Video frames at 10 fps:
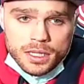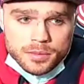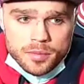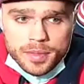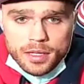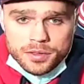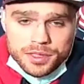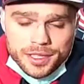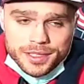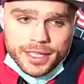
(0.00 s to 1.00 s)
Some bounces
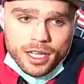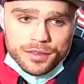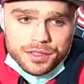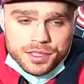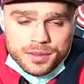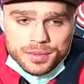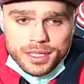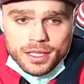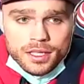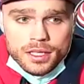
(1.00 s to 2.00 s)
here and there, obviously.
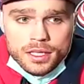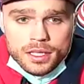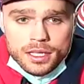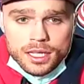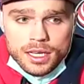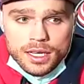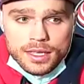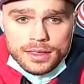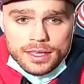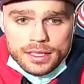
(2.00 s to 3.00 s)
But
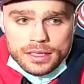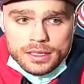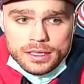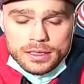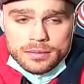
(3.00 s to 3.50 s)
I think